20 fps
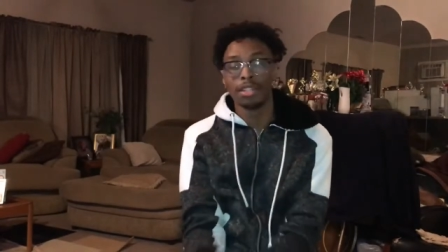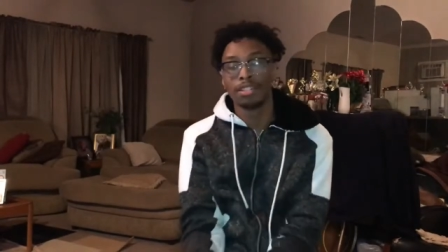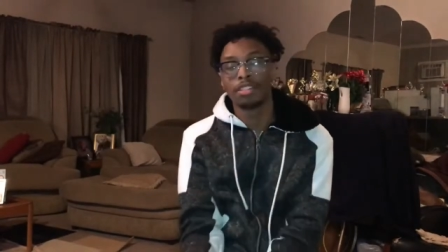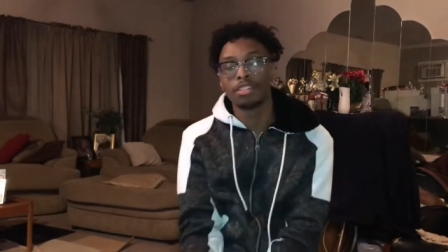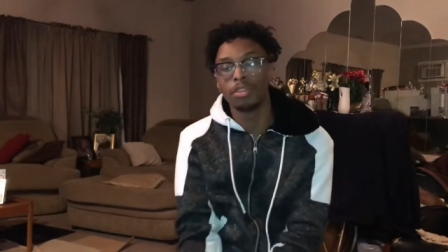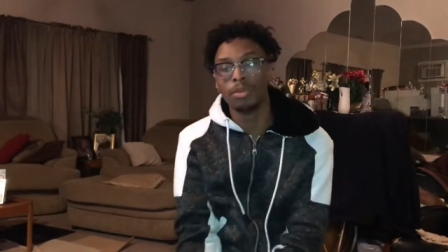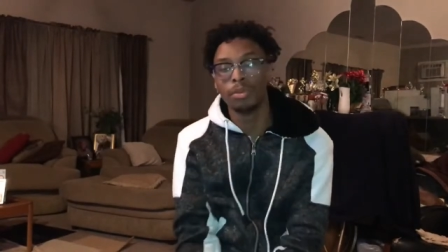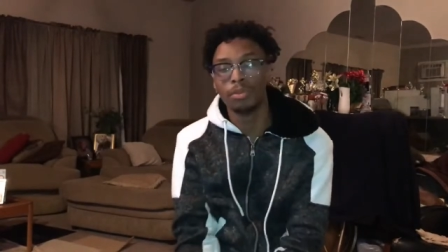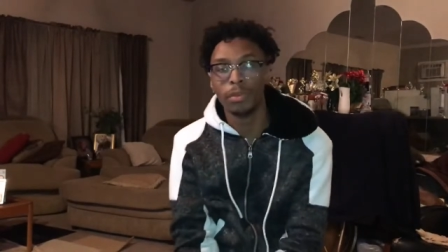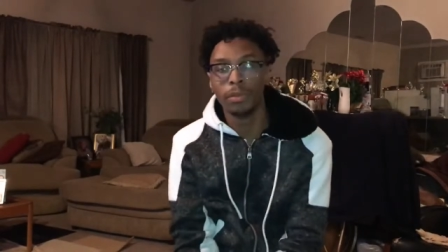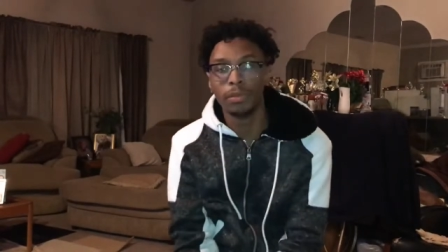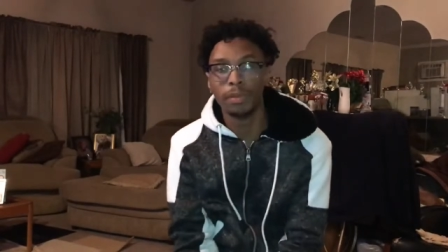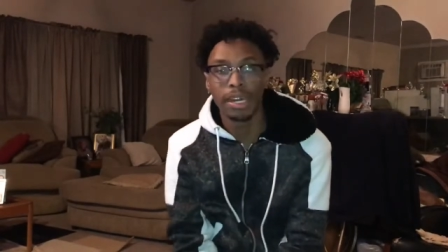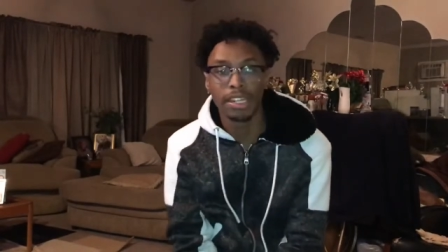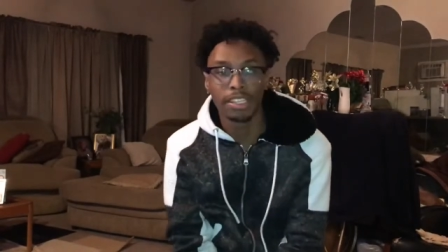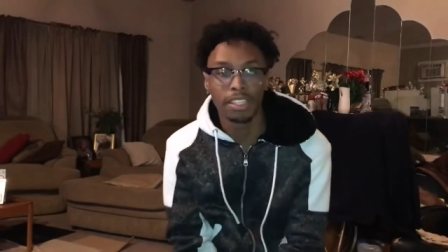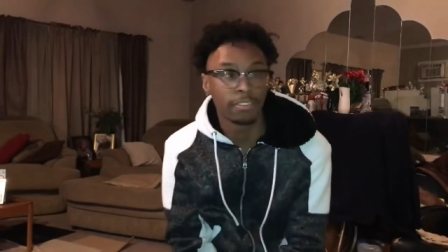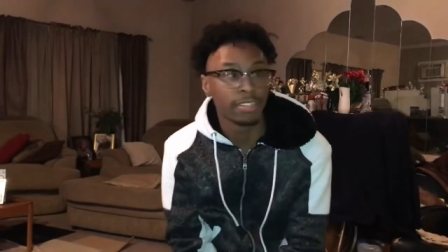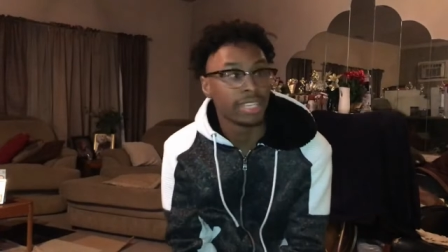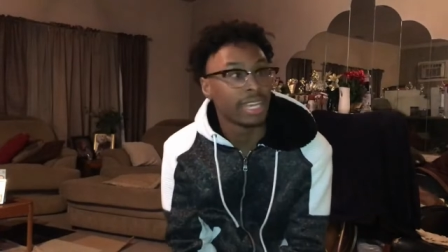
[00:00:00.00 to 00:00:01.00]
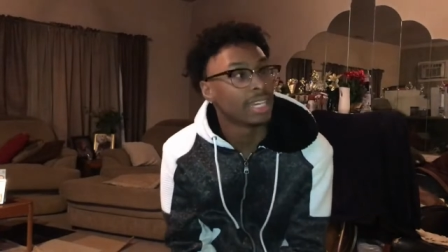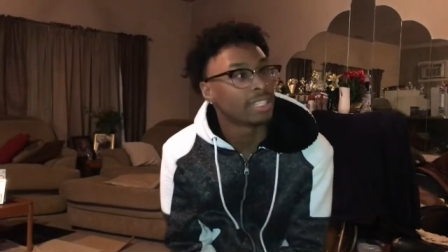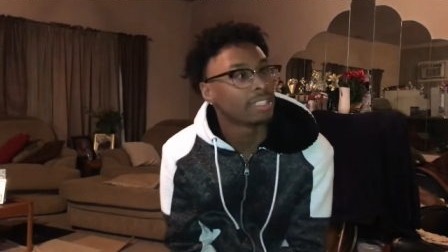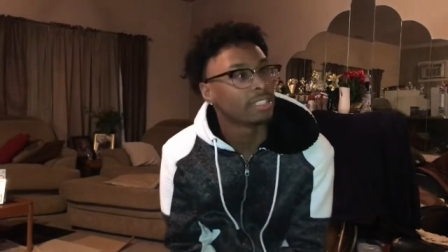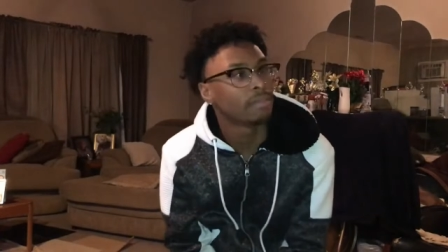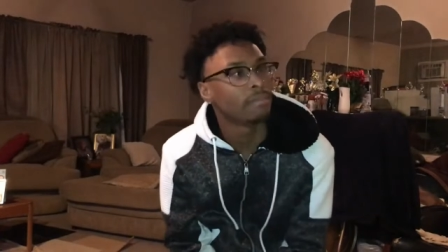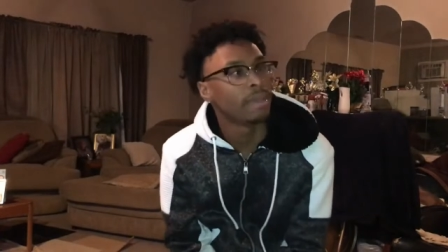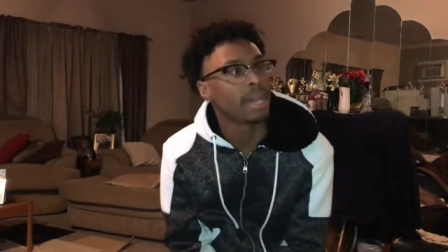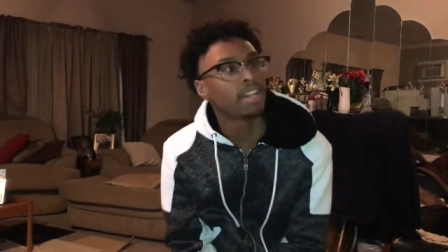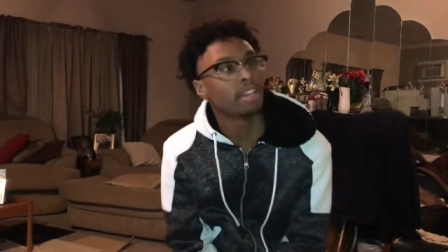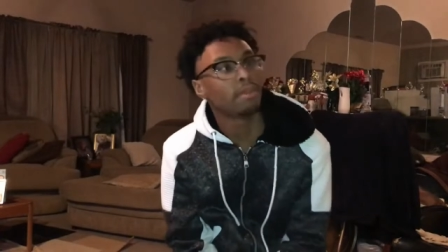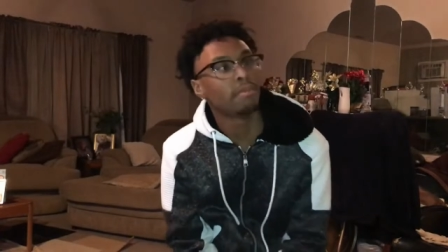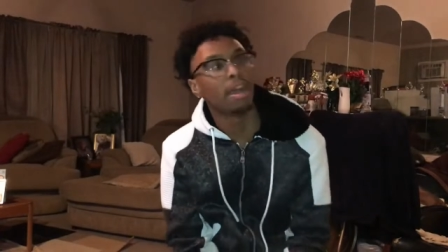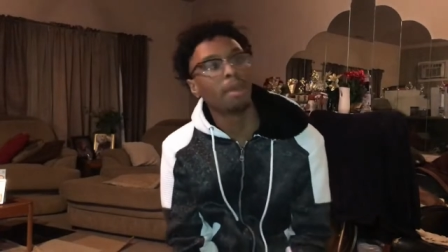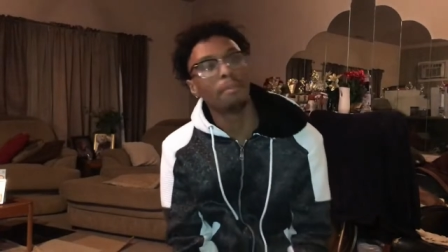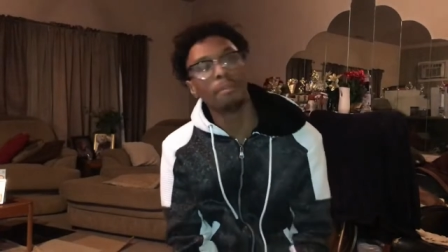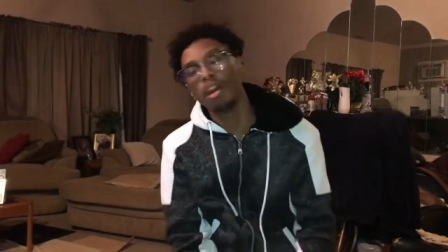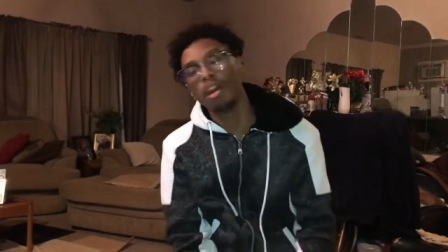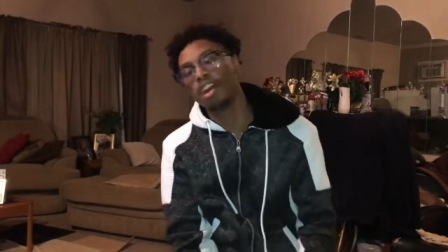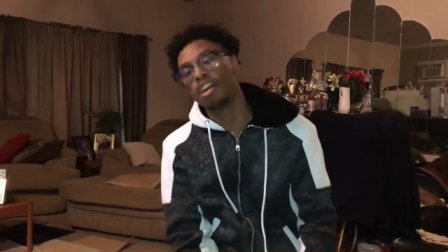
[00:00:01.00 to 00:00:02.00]
So we about to react to Mad
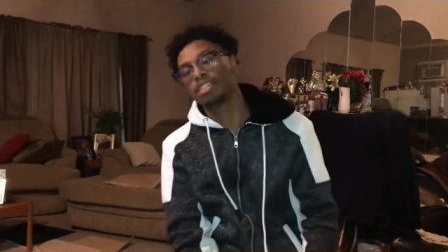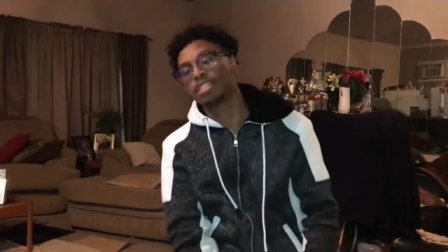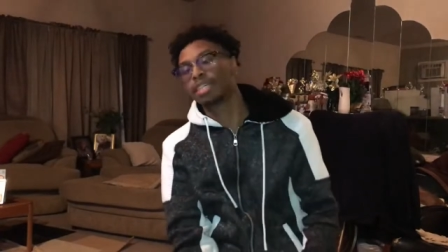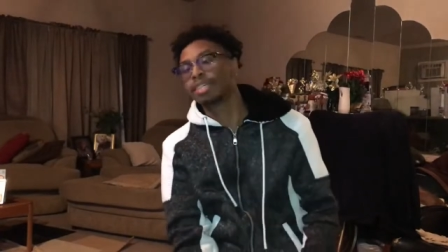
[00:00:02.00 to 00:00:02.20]
About Bars.